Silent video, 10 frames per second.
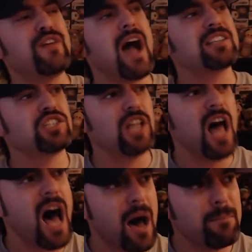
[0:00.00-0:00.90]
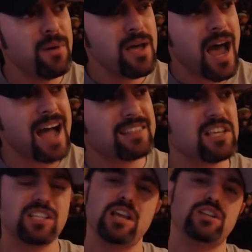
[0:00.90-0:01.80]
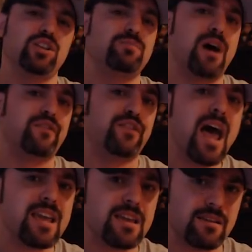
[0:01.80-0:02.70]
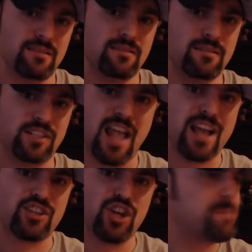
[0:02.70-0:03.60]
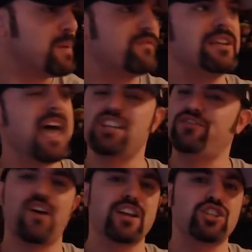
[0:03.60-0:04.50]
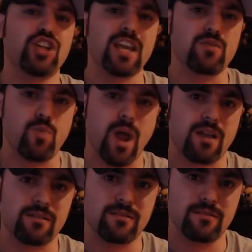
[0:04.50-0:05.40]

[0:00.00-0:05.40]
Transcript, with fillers: fat slob at the Sizzler buffet, snatching up every last fucking chicken wing.